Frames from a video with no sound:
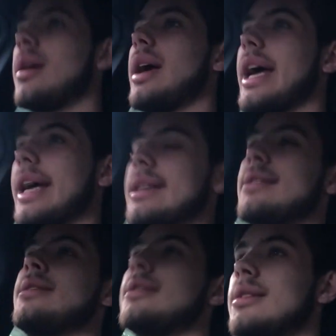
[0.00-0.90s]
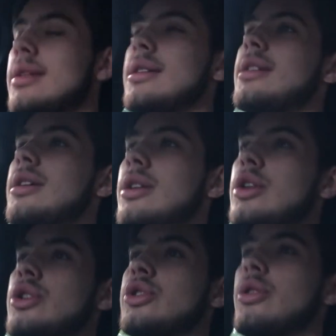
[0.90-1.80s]
And
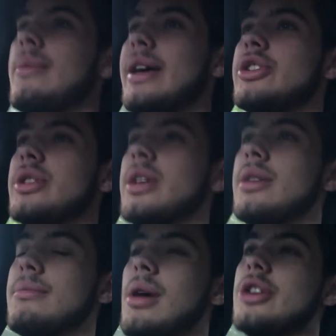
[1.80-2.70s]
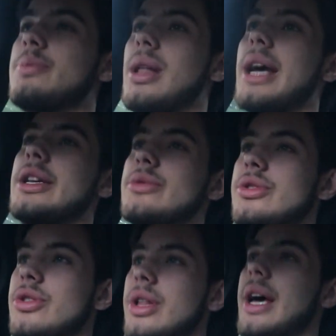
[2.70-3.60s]
to imagine that most players would
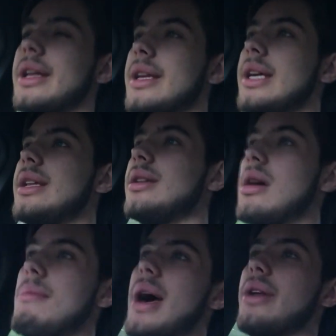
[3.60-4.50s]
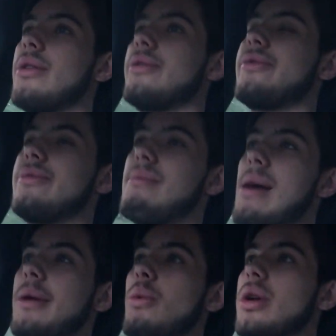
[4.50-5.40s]
do that in a matter of
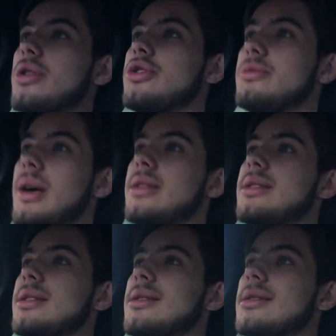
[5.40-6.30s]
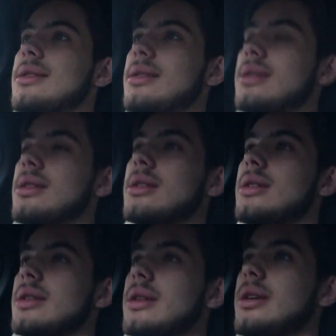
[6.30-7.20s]
maybe 1 or 2 months
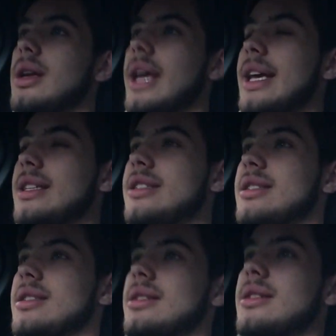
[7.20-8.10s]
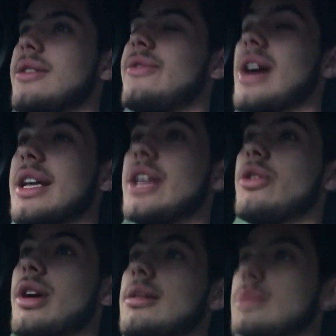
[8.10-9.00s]
is fucking
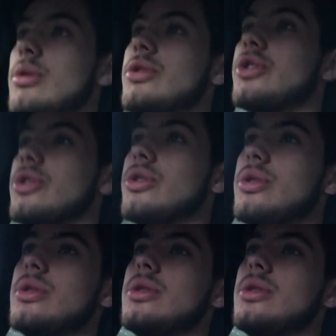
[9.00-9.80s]
incredible to